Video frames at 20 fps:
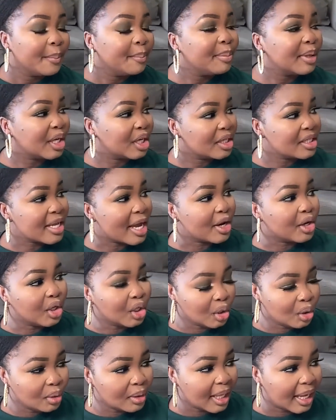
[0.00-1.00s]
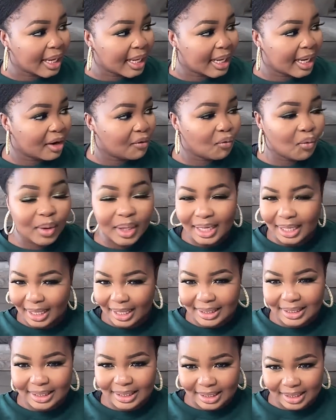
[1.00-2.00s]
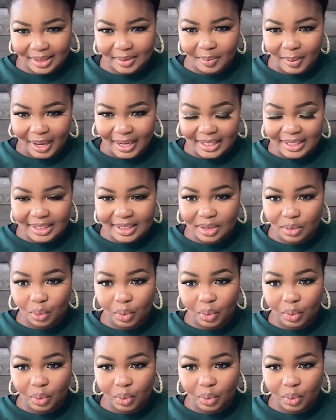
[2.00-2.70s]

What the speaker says: because I knew that if we clutter the space,